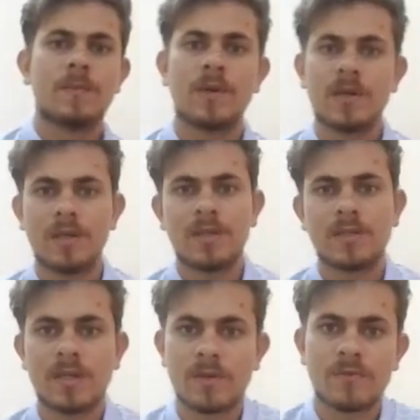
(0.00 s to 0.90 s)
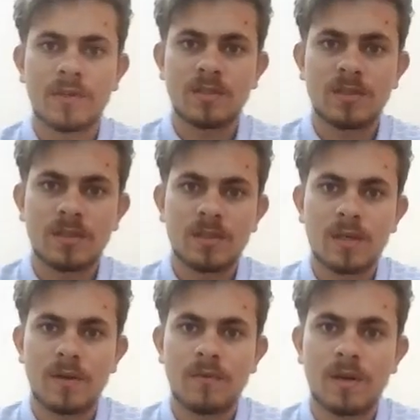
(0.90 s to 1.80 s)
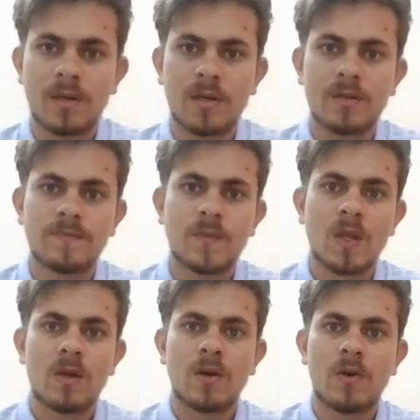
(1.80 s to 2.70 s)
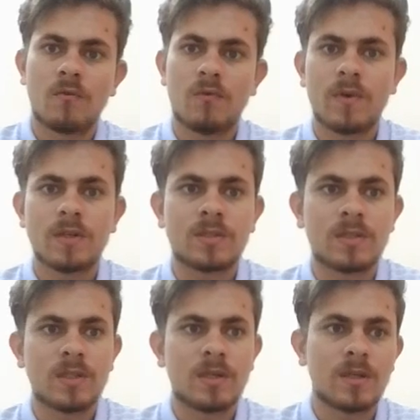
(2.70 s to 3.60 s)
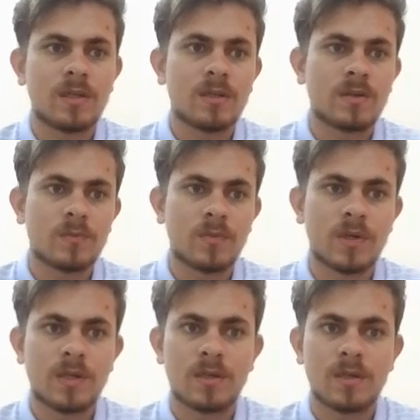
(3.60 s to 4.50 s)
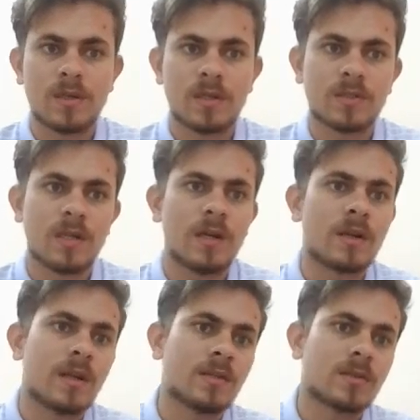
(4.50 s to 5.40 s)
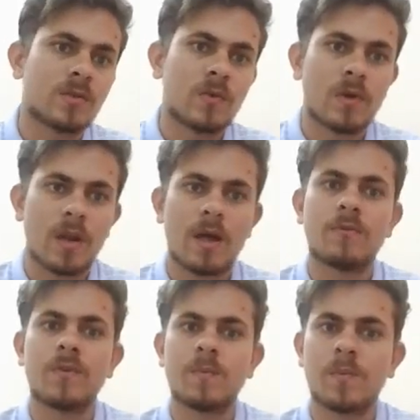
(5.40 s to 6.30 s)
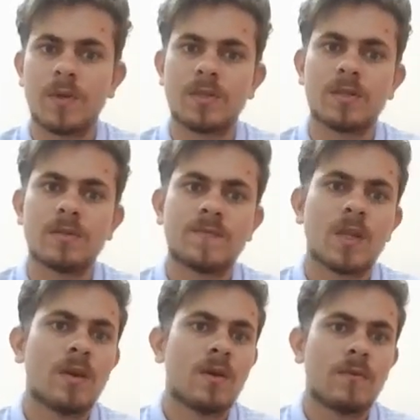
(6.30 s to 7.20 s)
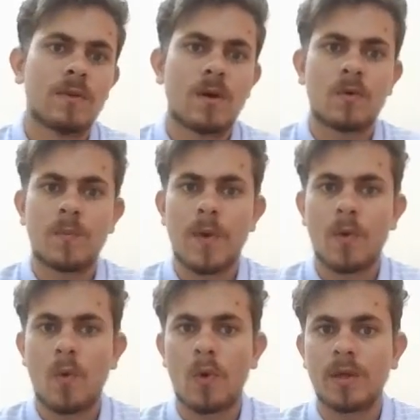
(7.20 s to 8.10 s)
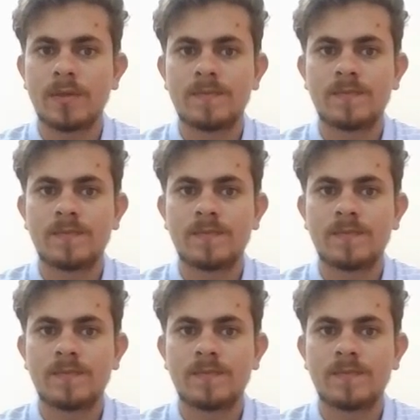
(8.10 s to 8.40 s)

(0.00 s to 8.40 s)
but he is convicted of first degree murder and sentenced to life in prison without parole.